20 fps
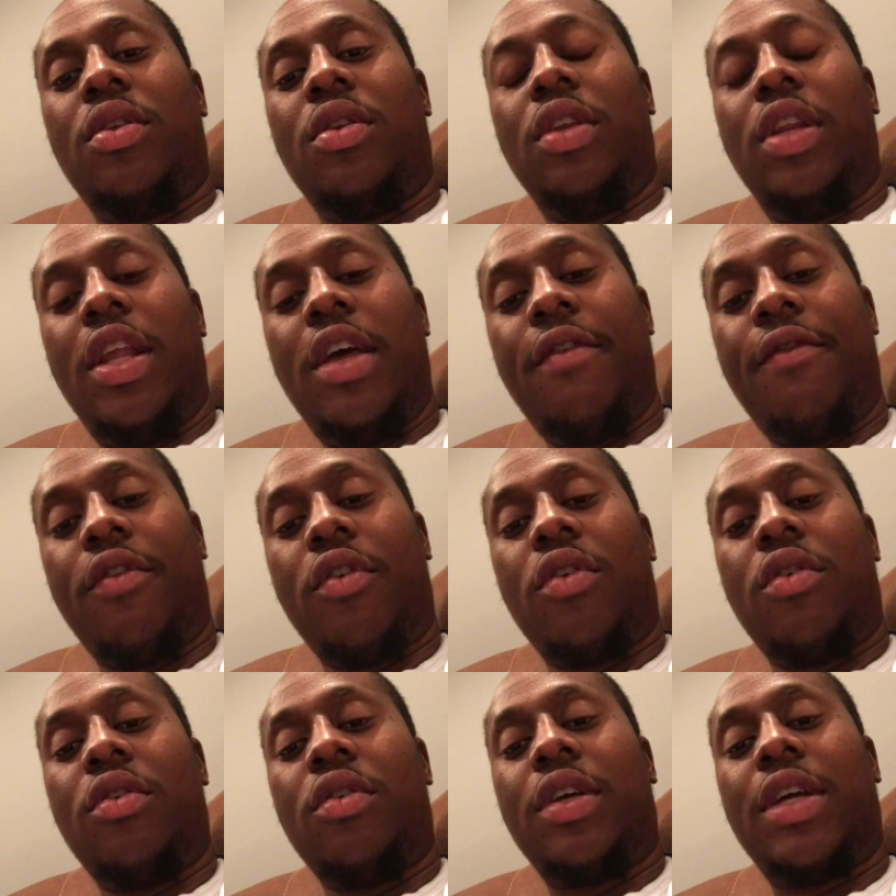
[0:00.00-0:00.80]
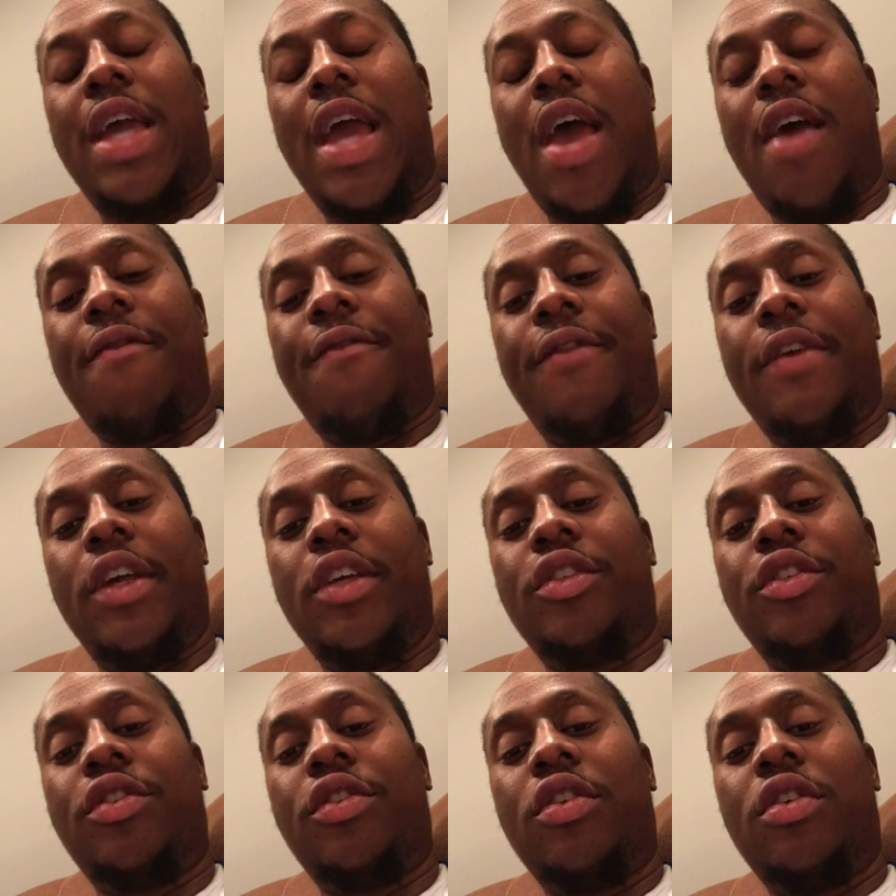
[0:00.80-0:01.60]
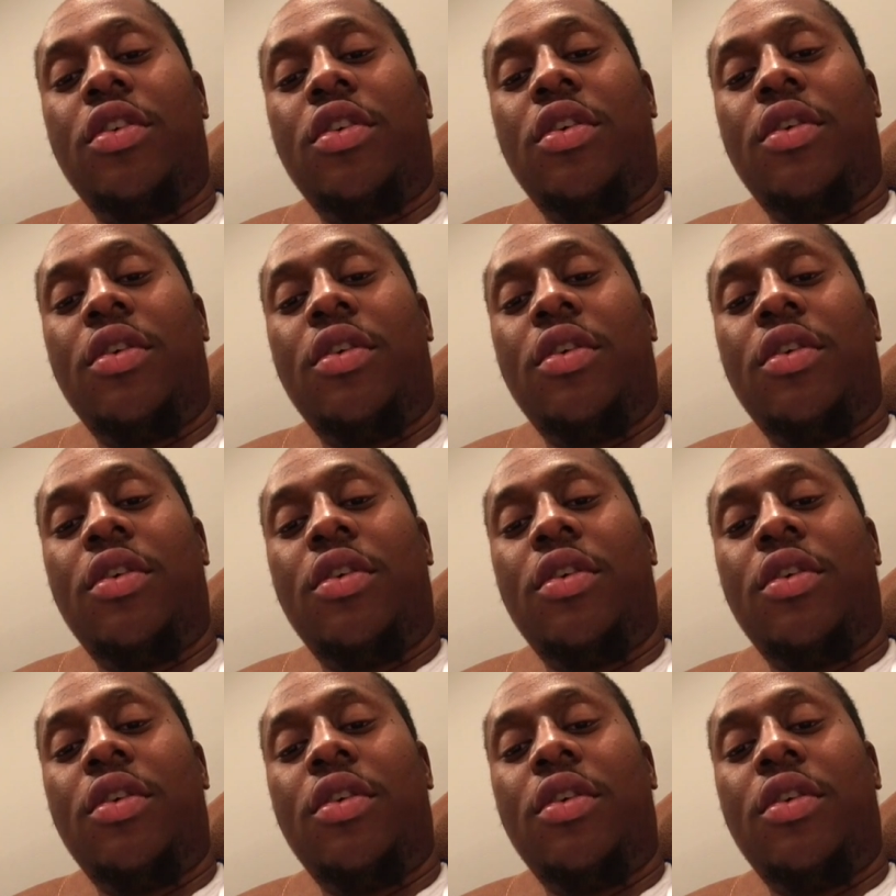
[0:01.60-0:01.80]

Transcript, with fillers: liver, catfish,